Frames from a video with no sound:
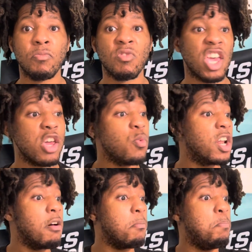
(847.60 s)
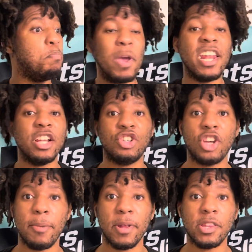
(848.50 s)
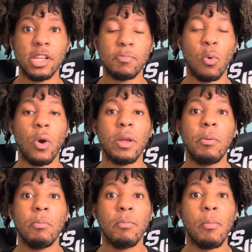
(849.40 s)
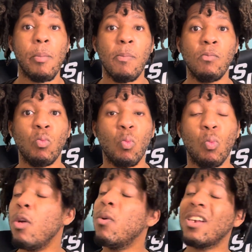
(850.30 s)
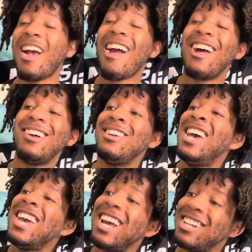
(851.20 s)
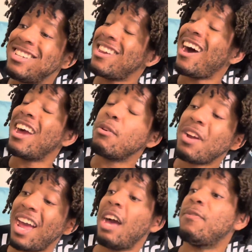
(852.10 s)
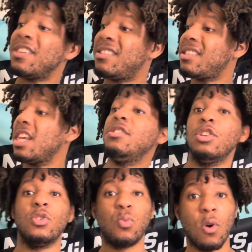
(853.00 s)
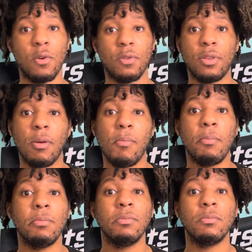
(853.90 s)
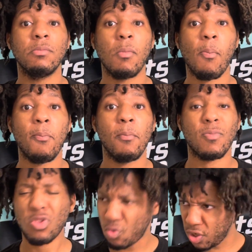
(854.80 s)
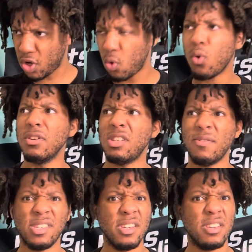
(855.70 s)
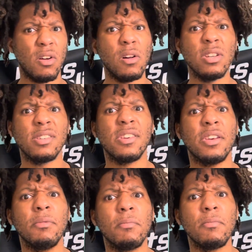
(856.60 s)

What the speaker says: He would have been in shape at this point. We would have had an entire half a season's worth. 3/4 of a season, honestly.